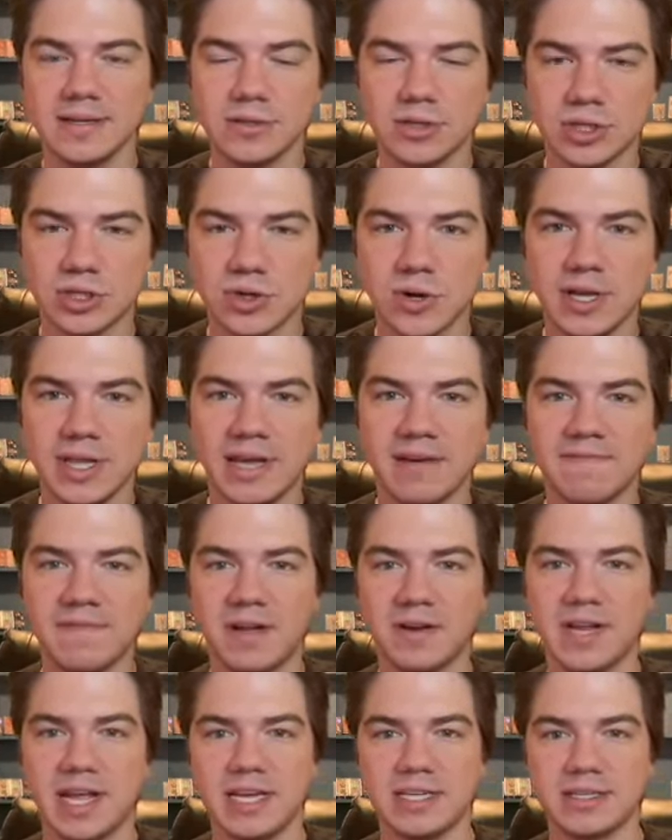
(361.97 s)
Destroy that
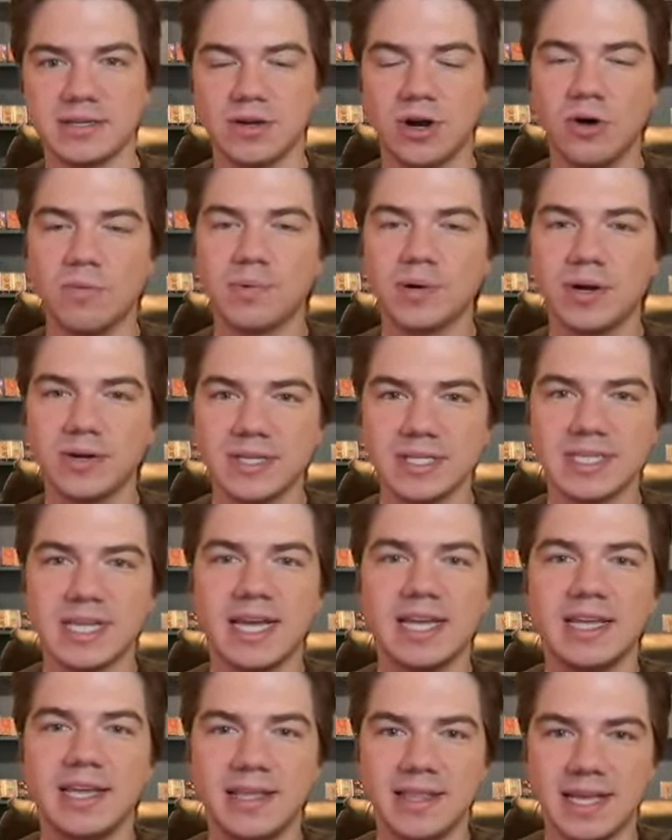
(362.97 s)
foundation. Oh, broken
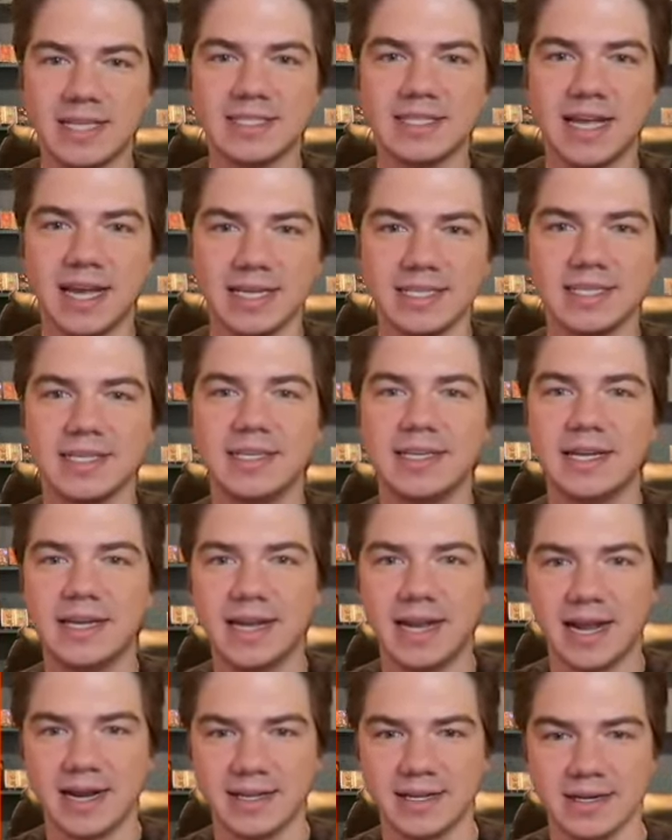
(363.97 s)
psyche, that's nice. Get
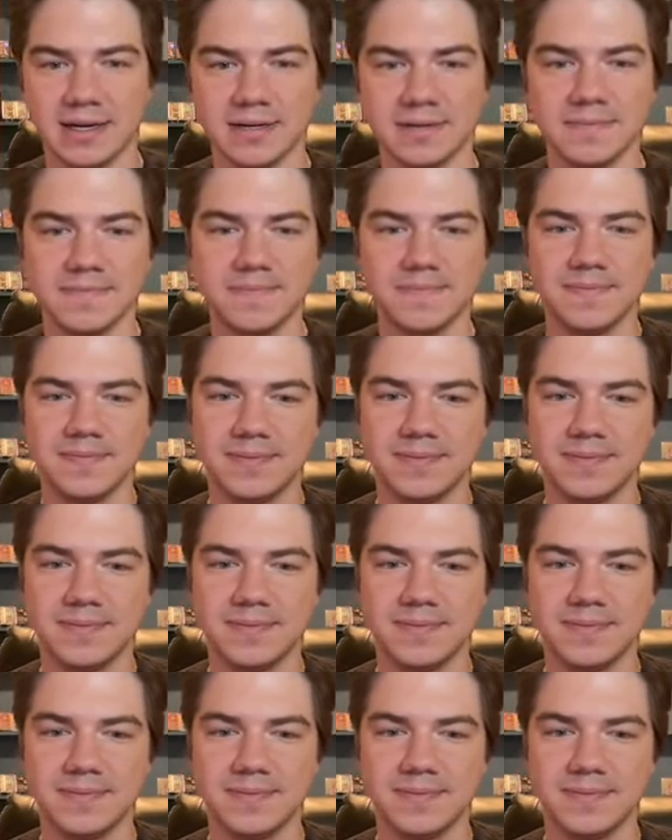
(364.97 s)
it out of here.